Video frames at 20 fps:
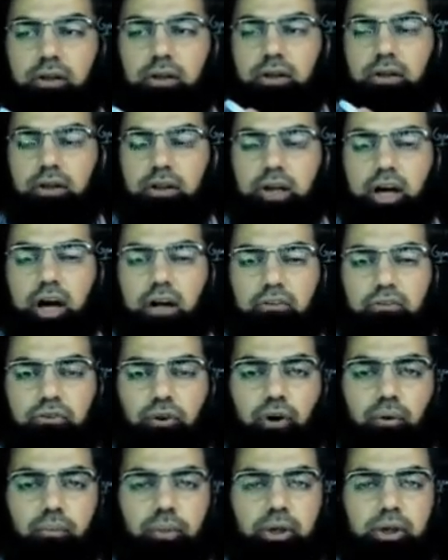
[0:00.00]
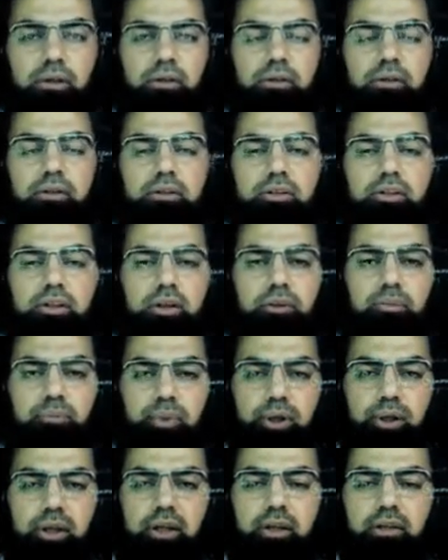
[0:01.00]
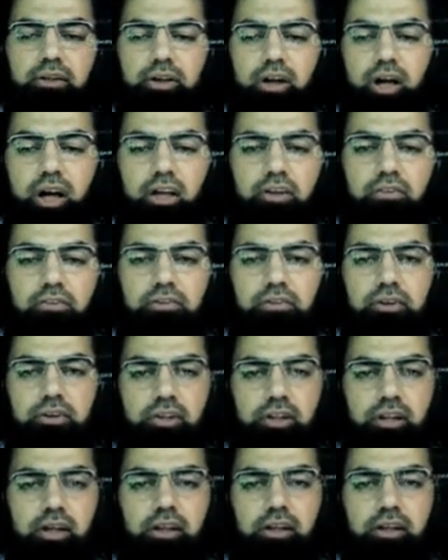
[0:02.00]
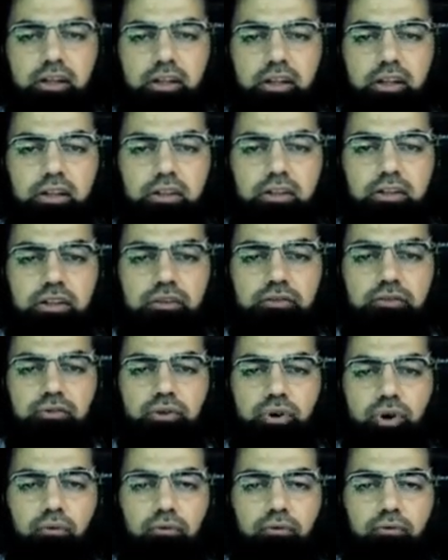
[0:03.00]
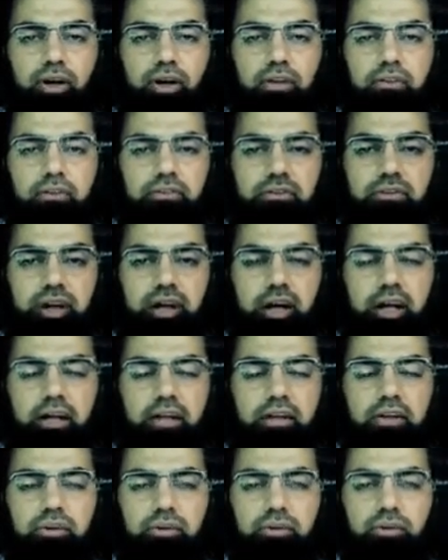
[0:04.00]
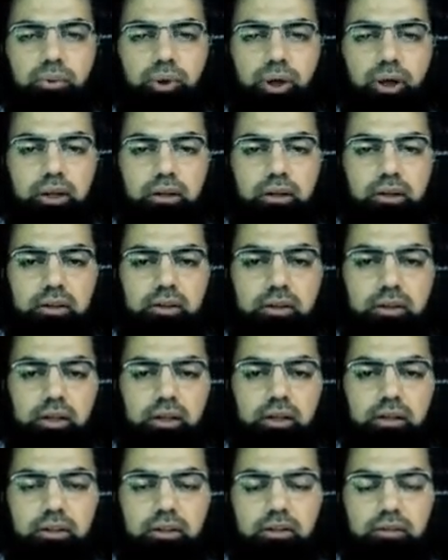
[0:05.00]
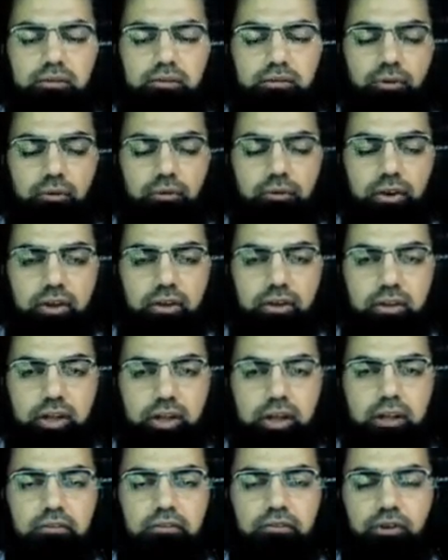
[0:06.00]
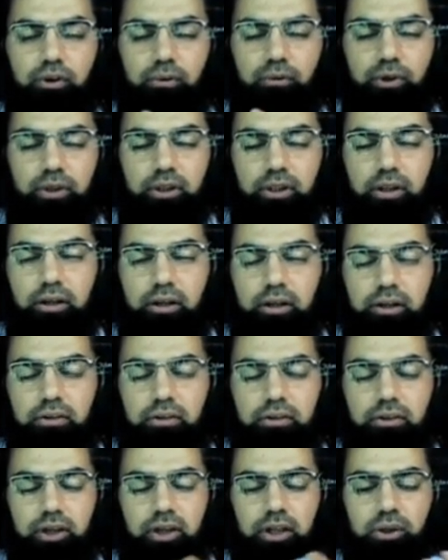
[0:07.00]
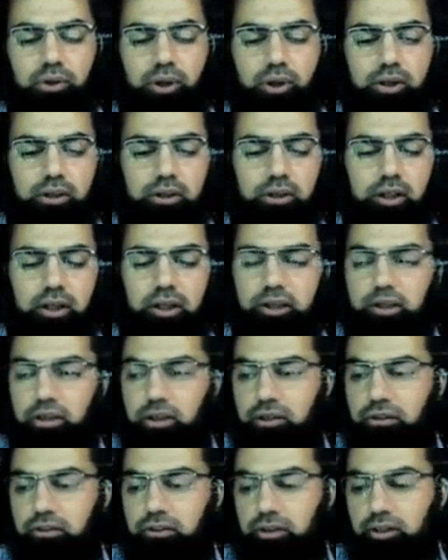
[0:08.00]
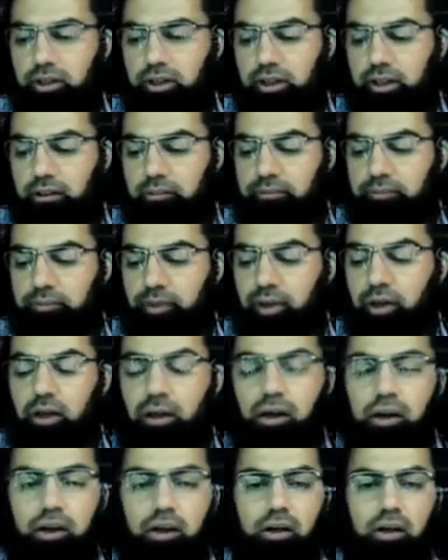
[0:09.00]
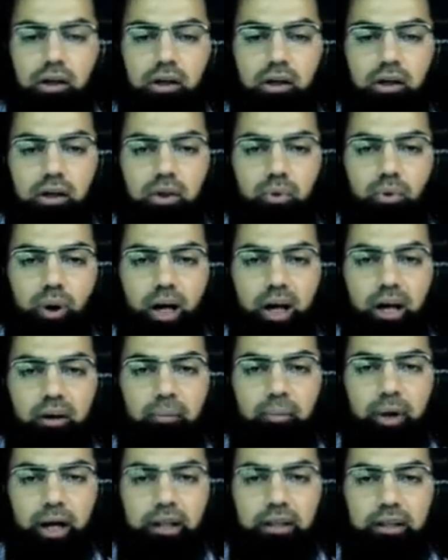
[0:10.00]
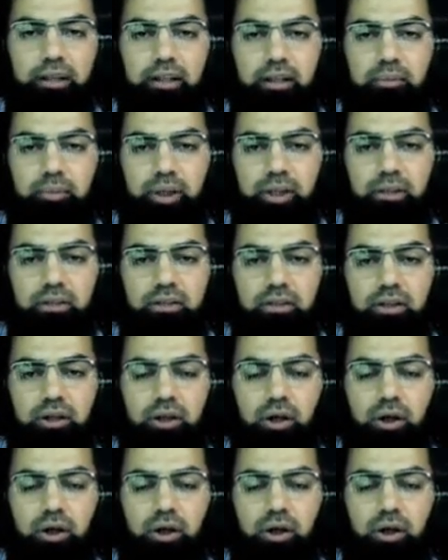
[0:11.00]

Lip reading: a transformer simply transfers electrical energy from one side to another, from one electrical circuit to another electrical circuit via magnetic means,